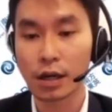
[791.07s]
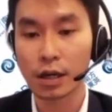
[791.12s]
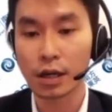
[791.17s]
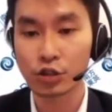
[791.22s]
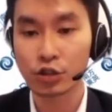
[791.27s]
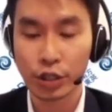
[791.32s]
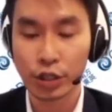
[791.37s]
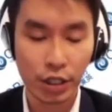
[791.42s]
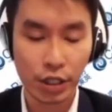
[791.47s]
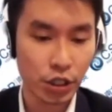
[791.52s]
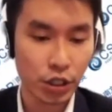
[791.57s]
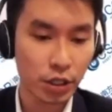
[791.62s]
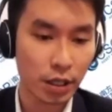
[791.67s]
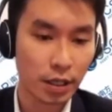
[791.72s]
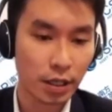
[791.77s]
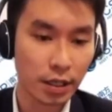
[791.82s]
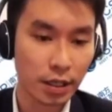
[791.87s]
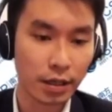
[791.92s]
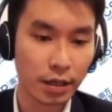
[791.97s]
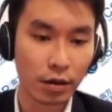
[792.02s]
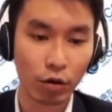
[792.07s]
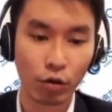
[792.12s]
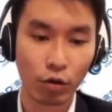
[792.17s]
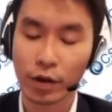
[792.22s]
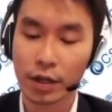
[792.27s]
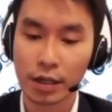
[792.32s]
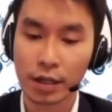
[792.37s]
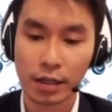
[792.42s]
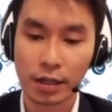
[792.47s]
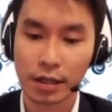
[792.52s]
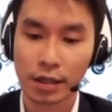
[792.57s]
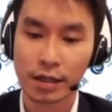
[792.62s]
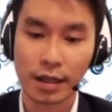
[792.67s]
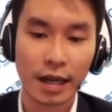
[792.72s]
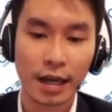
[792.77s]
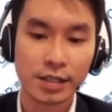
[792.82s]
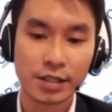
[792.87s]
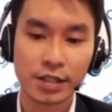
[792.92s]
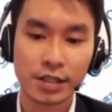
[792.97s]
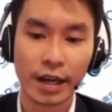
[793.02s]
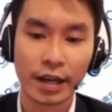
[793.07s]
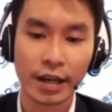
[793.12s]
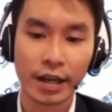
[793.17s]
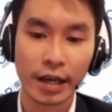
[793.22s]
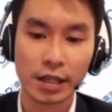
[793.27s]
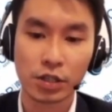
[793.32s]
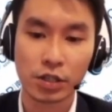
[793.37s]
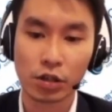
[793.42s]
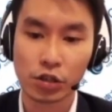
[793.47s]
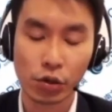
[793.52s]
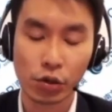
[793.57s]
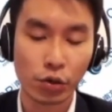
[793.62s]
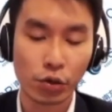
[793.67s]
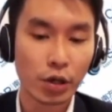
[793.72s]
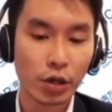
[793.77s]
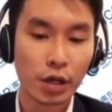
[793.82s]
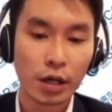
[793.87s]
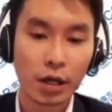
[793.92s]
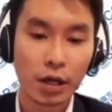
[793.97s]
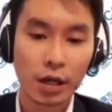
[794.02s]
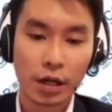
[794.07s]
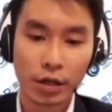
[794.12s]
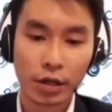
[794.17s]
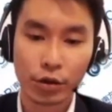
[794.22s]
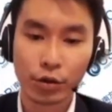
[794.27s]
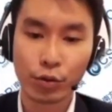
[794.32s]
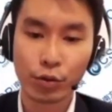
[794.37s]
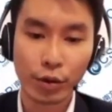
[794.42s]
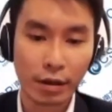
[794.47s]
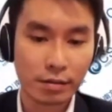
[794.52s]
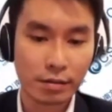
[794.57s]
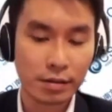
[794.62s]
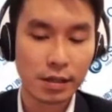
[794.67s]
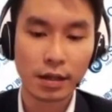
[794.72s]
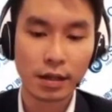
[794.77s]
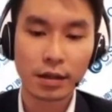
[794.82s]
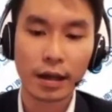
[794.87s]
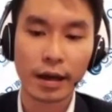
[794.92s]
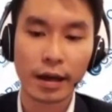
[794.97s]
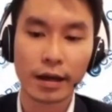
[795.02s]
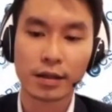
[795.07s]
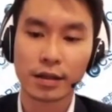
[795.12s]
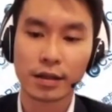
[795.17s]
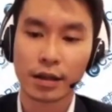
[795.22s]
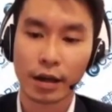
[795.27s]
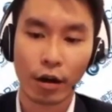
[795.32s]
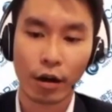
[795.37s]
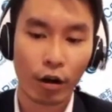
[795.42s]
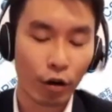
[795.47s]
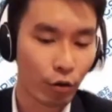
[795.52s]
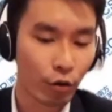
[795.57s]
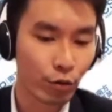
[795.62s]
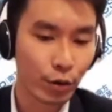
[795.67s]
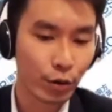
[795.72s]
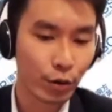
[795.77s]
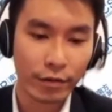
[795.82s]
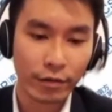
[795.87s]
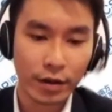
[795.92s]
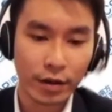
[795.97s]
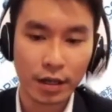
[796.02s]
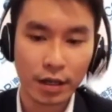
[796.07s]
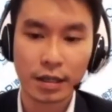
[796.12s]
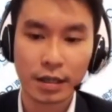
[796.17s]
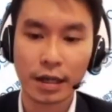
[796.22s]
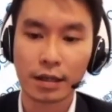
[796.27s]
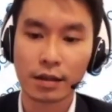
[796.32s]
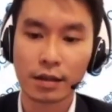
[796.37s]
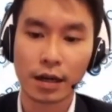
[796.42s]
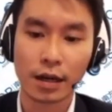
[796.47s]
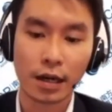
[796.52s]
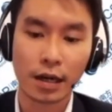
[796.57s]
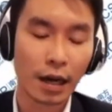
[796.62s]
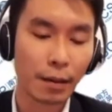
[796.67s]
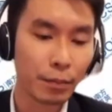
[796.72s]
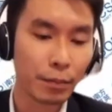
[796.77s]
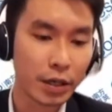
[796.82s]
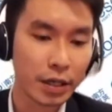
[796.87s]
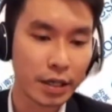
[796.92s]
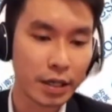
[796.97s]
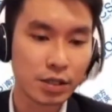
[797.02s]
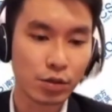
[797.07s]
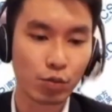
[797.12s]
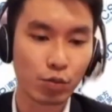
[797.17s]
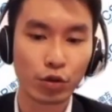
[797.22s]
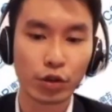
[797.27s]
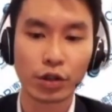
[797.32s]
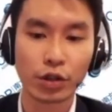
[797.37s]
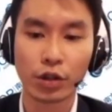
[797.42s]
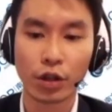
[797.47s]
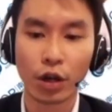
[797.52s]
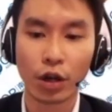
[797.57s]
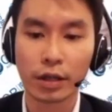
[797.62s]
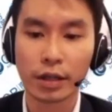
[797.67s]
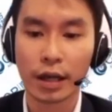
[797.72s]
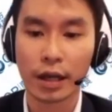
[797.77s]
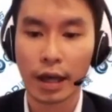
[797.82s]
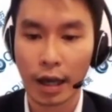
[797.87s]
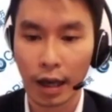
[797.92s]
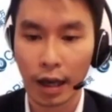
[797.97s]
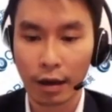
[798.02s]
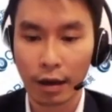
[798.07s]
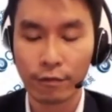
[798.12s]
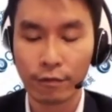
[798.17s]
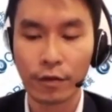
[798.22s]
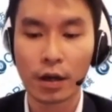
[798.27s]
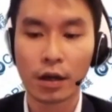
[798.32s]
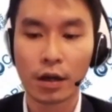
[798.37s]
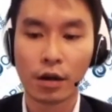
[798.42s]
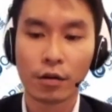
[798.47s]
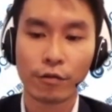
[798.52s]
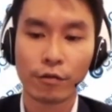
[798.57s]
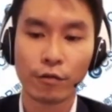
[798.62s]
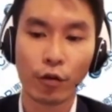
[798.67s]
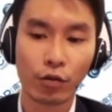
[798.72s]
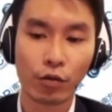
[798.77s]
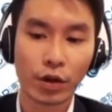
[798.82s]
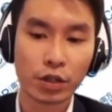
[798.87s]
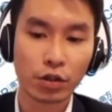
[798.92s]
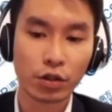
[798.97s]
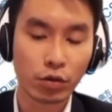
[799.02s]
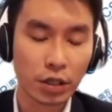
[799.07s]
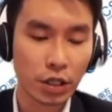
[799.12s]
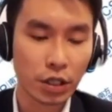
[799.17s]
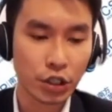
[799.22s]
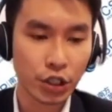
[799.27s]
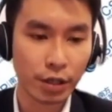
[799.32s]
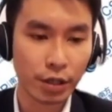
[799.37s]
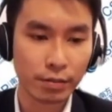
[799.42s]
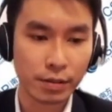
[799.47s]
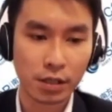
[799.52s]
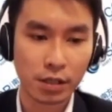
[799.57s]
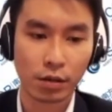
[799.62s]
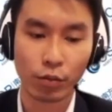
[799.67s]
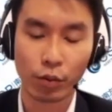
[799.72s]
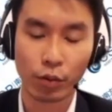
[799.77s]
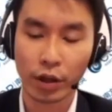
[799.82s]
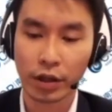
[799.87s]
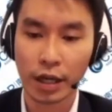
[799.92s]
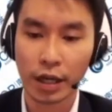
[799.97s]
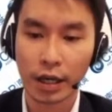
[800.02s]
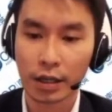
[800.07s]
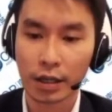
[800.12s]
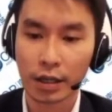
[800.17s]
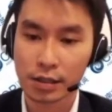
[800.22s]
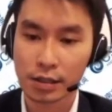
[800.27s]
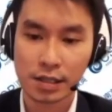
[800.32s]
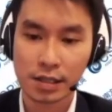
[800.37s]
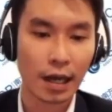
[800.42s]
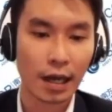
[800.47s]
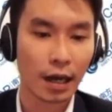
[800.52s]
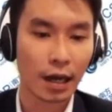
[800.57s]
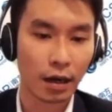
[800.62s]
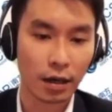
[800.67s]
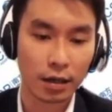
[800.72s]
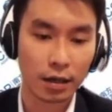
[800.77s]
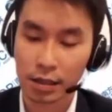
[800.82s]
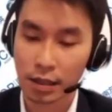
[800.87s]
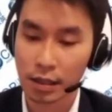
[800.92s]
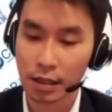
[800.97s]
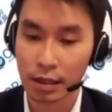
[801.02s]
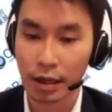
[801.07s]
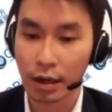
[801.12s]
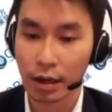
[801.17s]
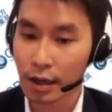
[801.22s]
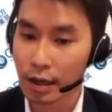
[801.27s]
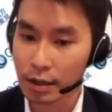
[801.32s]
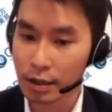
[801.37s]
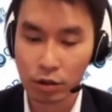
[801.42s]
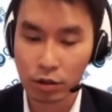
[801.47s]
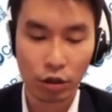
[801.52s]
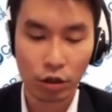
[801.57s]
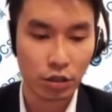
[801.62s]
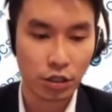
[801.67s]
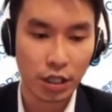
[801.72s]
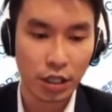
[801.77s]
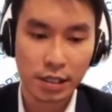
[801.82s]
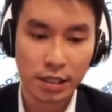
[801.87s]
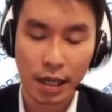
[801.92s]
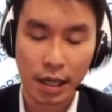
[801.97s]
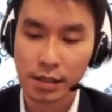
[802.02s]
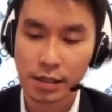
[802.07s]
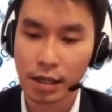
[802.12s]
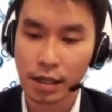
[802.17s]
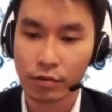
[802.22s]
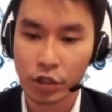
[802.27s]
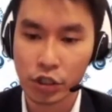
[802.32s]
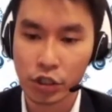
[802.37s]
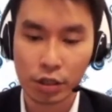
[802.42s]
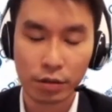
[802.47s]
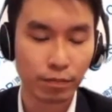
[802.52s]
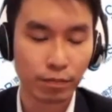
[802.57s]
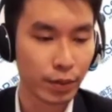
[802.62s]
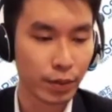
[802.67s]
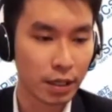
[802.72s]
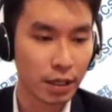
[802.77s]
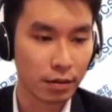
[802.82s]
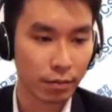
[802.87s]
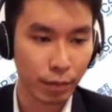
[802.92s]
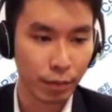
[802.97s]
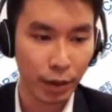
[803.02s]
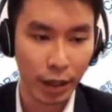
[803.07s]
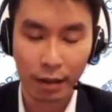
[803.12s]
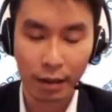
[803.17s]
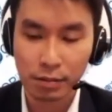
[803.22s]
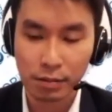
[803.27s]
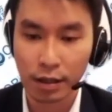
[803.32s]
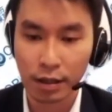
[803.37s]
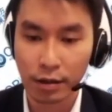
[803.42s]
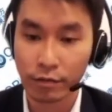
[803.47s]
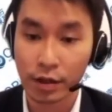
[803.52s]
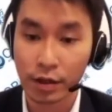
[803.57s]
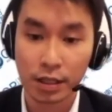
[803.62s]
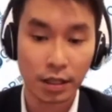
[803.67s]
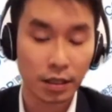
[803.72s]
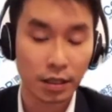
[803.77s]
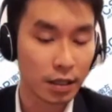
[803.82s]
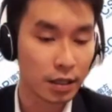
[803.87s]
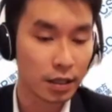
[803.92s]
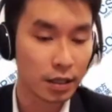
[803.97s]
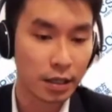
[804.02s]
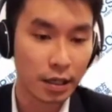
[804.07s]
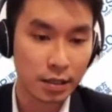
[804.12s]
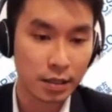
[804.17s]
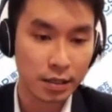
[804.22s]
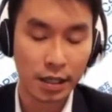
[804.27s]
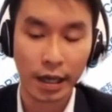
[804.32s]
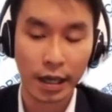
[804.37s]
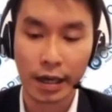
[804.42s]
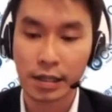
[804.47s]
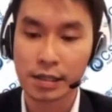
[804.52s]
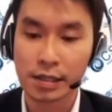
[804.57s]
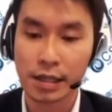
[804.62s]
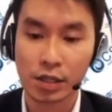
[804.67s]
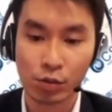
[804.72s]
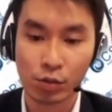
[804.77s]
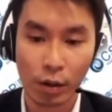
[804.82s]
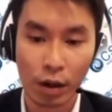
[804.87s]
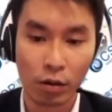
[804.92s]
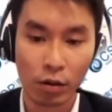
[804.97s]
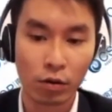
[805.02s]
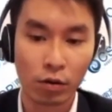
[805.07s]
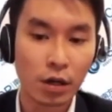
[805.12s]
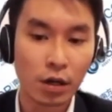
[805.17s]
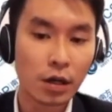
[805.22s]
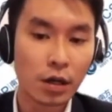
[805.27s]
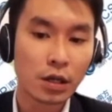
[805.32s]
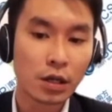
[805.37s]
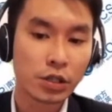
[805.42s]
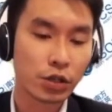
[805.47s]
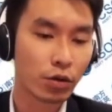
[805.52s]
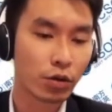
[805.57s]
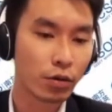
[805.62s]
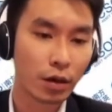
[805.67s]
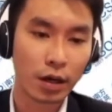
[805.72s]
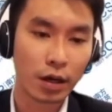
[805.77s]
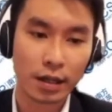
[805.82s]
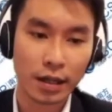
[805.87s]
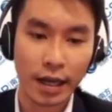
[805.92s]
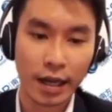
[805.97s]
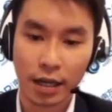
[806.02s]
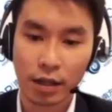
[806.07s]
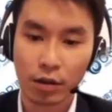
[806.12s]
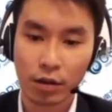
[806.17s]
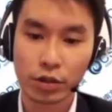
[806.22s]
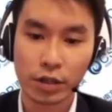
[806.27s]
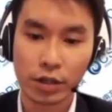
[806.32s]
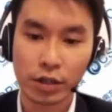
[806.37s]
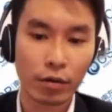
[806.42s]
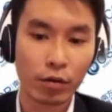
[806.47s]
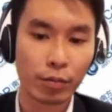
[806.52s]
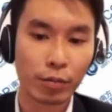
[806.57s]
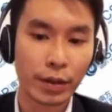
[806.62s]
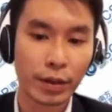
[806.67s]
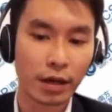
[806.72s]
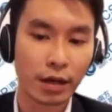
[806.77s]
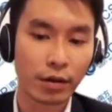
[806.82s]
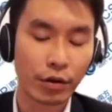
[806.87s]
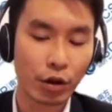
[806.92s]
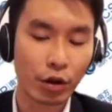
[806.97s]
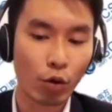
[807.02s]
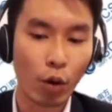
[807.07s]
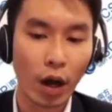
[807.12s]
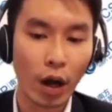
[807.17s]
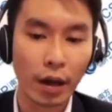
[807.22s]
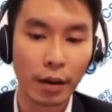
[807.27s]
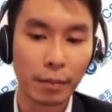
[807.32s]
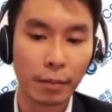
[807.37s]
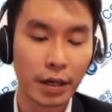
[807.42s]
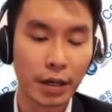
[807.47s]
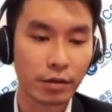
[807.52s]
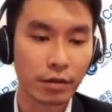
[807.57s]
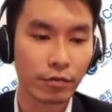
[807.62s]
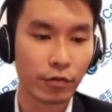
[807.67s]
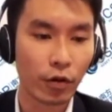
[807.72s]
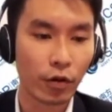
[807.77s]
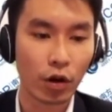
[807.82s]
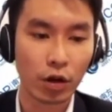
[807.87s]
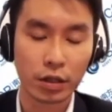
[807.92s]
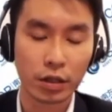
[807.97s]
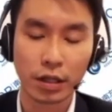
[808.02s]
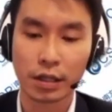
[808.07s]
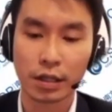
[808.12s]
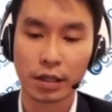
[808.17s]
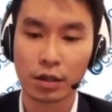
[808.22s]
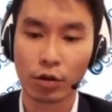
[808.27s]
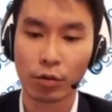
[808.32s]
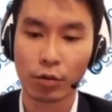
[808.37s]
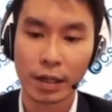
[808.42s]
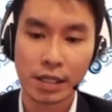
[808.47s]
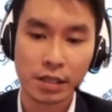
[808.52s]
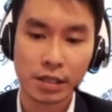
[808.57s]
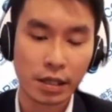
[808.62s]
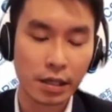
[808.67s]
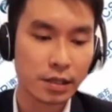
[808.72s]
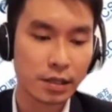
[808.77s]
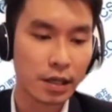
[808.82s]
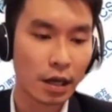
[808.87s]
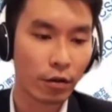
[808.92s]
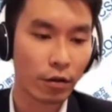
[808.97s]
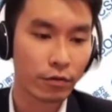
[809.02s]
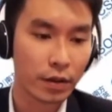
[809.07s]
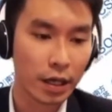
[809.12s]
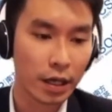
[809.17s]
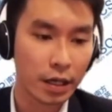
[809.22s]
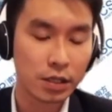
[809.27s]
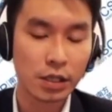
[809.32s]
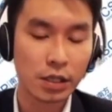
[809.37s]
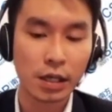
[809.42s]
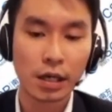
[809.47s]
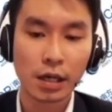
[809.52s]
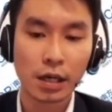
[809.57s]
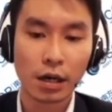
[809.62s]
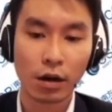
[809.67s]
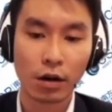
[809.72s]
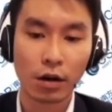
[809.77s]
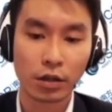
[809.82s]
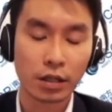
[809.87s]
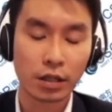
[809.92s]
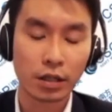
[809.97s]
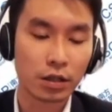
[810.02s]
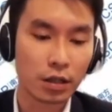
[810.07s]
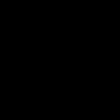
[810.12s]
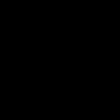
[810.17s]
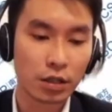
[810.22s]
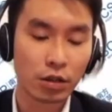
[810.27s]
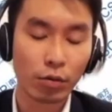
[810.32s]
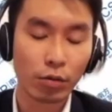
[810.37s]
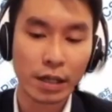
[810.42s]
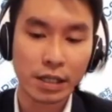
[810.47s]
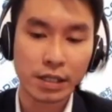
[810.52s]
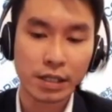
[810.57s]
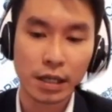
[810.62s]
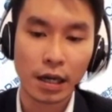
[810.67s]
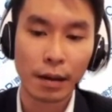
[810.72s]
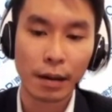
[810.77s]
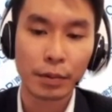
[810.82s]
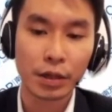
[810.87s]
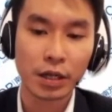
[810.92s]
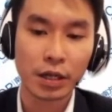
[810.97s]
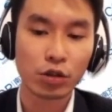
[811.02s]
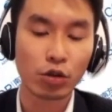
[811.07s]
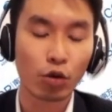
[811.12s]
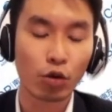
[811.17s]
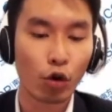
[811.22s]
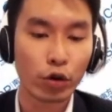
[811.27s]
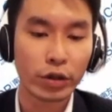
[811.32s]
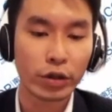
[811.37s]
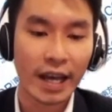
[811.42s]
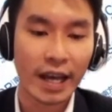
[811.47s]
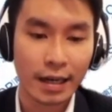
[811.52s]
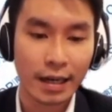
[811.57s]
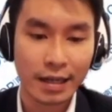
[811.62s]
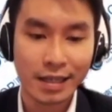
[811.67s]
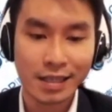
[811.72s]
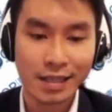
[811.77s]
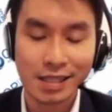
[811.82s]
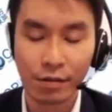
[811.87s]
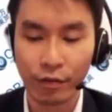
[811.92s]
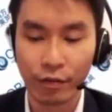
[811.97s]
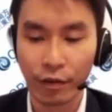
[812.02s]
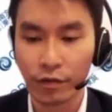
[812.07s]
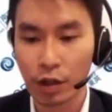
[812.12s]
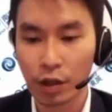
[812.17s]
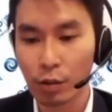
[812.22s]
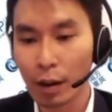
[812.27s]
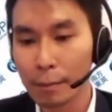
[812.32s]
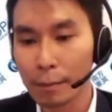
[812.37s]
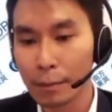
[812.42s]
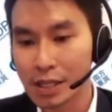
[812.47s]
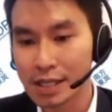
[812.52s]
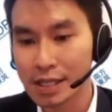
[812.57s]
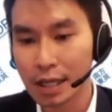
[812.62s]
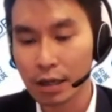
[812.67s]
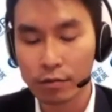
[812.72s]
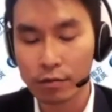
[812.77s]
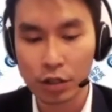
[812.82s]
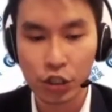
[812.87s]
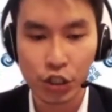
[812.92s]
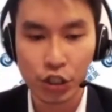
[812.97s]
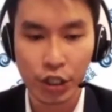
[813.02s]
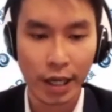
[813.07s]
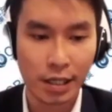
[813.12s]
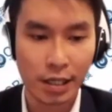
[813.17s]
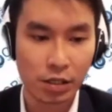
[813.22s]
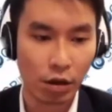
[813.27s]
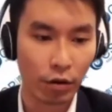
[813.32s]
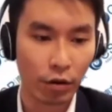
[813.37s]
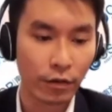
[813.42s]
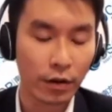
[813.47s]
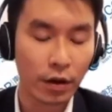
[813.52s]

Traditionally, over the last decades or so, you will have seen that or we have heard that companies would not have foreign ownerships within the not just ASEAN region, perhaps even in India's case as well. So likelihood there will be a requirement for the domestic side of things or the domestic company to own at least 51% of the shares of